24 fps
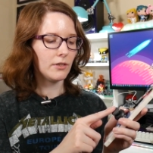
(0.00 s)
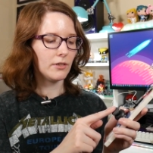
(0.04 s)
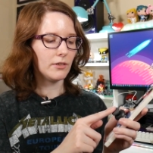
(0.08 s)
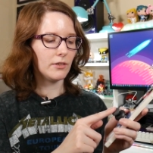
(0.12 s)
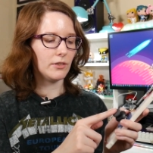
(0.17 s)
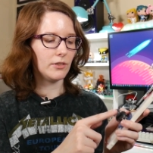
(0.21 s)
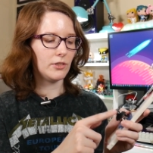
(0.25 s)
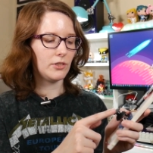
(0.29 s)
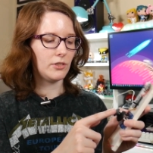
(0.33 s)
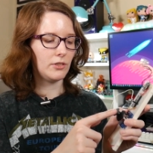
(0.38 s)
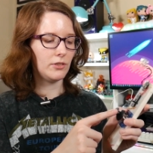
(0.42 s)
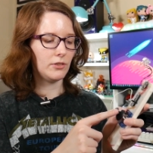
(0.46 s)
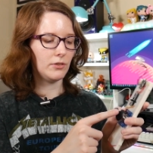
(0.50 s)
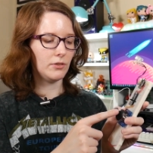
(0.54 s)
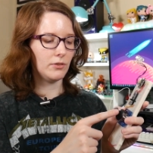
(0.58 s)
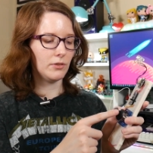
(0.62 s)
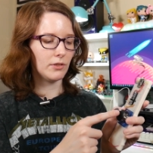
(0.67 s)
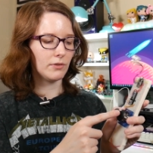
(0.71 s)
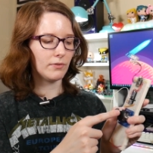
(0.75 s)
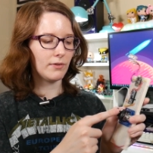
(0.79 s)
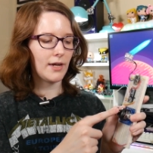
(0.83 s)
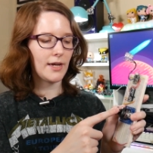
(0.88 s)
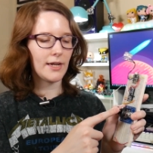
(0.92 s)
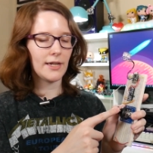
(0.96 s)
or to
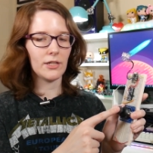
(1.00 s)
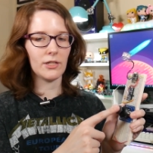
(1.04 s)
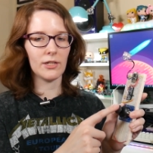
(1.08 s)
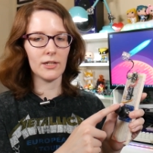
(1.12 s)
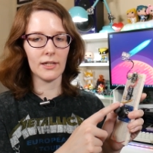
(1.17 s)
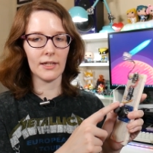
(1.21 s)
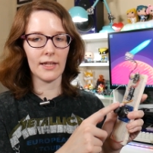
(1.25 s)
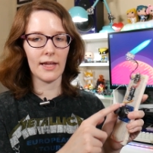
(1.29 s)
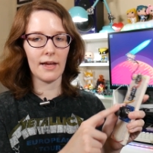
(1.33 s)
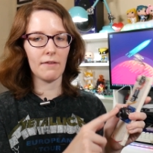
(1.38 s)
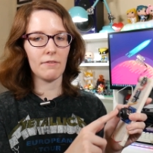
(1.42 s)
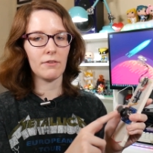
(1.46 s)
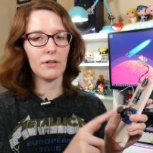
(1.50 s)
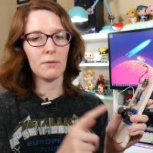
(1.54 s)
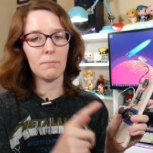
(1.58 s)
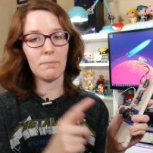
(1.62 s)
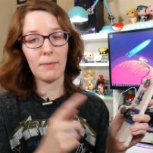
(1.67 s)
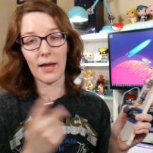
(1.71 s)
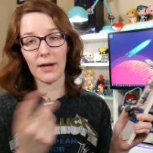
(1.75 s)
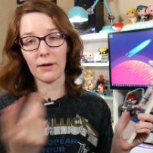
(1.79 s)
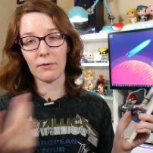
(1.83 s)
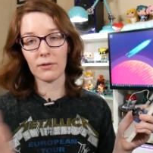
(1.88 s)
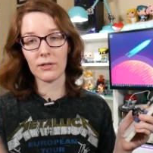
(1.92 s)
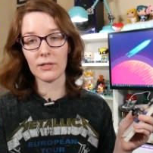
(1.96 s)
the right, to the left,
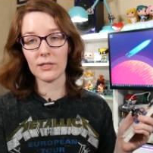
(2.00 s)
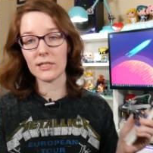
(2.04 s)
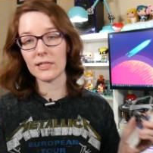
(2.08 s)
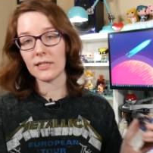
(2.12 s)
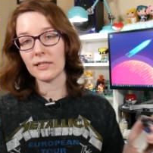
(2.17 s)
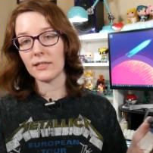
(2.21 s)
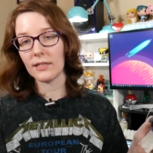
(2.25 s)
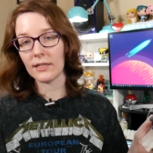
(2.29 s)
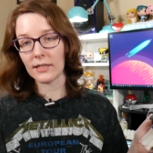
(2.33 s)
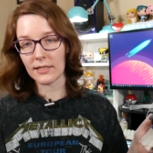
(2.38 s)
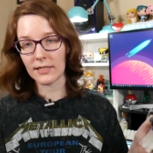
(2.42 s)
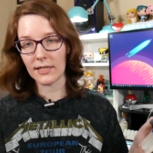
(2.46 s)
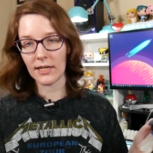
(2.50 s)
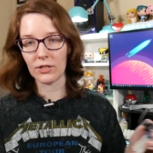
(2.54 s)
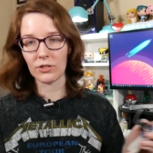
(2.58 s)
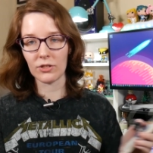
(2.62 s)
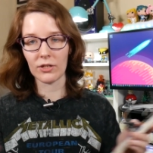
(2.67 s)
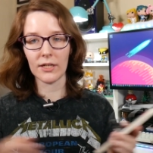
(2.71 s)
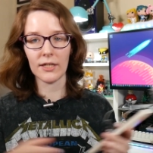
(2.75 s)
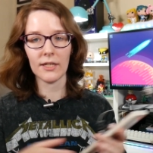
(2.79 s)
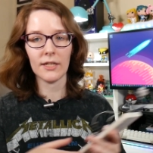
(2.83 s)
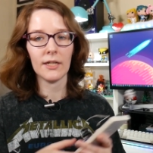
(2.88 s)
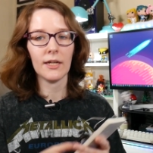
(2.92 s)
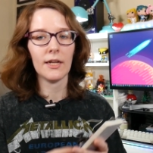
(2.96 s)
backwards,
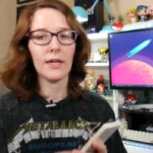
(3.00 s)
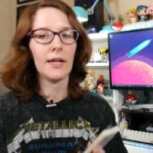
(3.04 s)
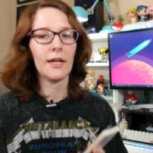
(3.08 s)
etc.